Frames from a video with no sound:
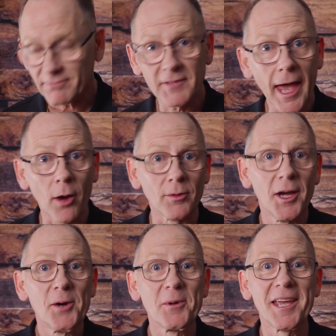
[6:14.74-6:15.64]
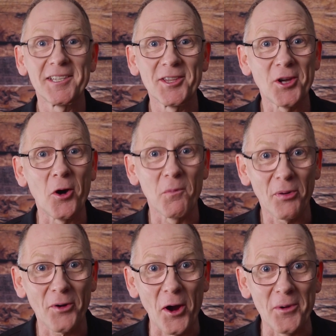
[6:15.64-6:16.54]
Now we get to the Kong
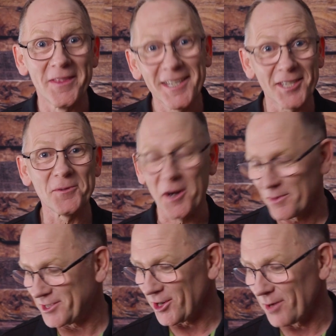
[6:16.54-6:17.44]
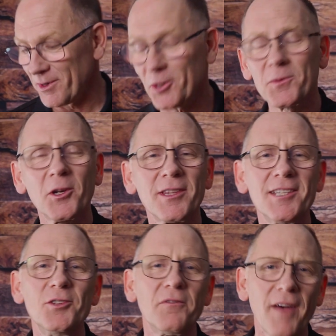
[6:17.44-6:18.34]
Pro, and this is where I'm excited because we've got
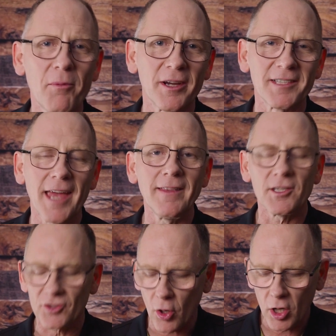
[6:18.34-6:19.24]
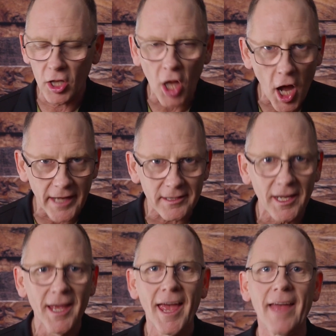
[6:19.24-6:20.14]
these new fabrics and they're so light
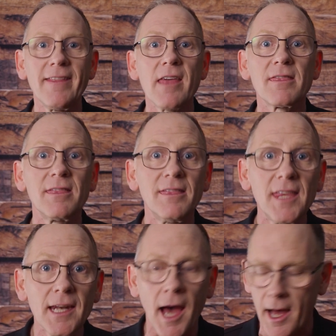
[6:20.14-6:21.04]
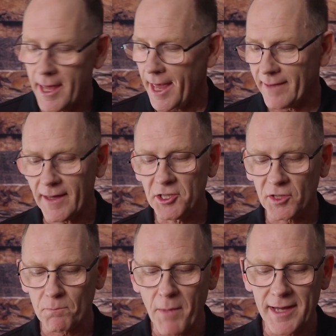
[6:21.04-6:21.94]
and they're thinner and they
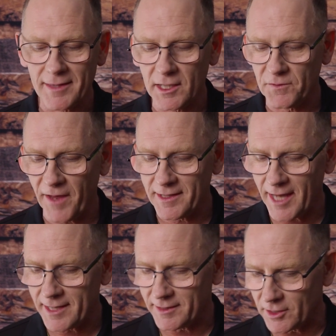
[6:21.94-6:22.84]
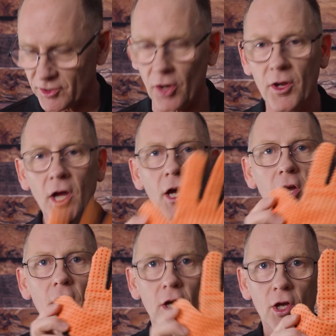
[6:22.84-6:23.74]
just make things fantastic. So
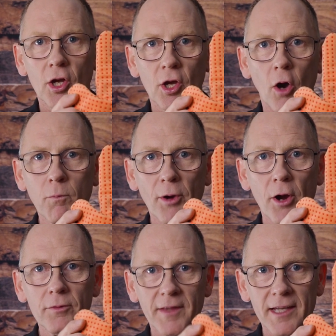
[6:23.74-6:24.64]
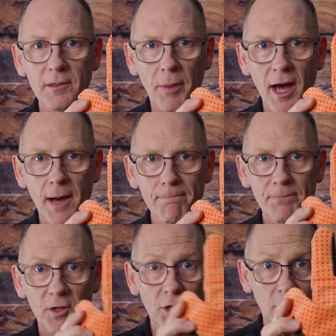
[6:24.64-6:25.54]
Kong Pro, there's the palm.
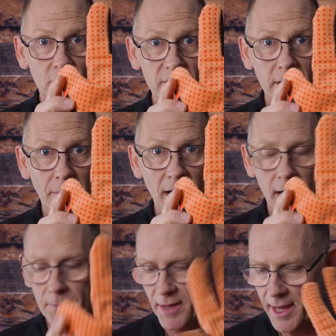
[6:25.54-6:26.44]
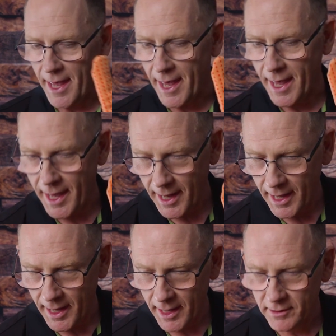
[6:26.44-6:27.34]
You can all see the palm,
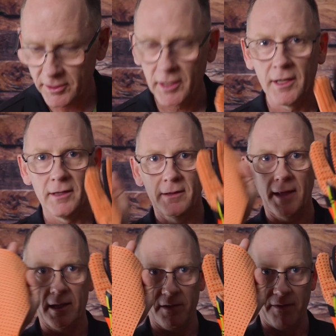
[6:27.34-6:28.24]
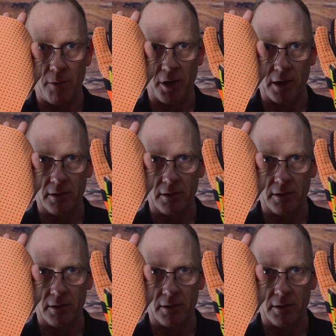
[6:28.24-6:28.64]
and there's the fabric.